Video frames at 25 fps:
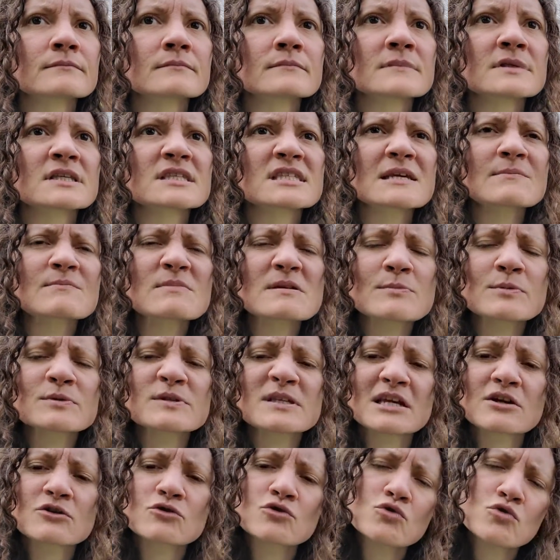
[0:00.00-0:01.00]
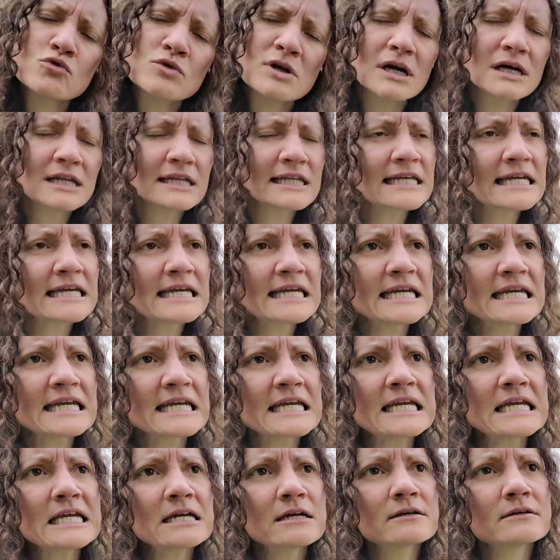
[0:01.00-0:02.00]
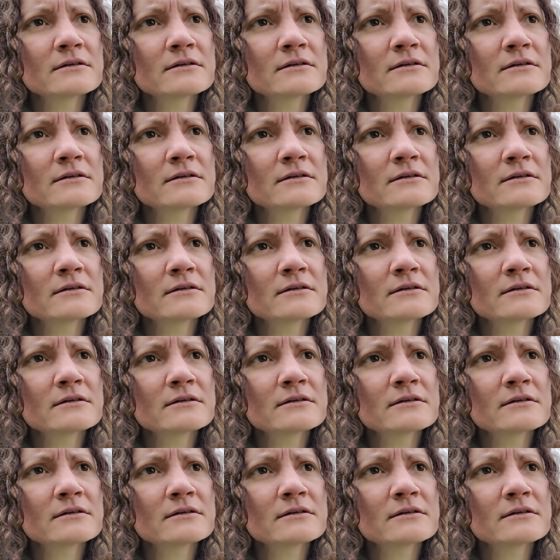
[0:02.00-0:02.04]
Some people say ookali.